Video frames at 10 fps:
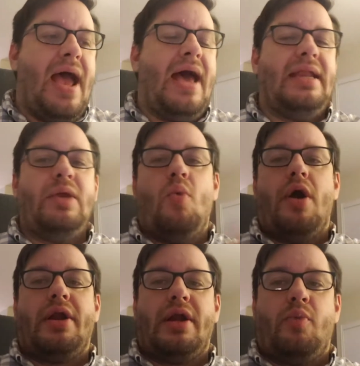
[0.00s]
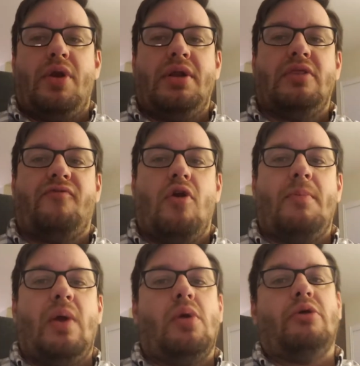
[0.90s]
and he wanted it written in the
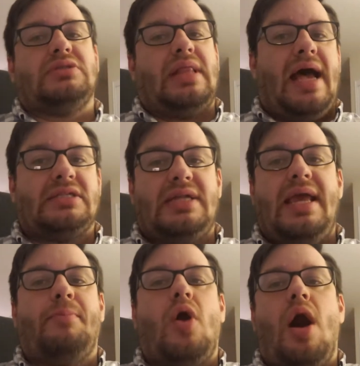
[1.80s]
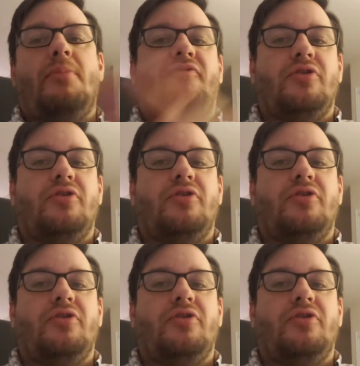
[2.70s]
format where it was last name, comma,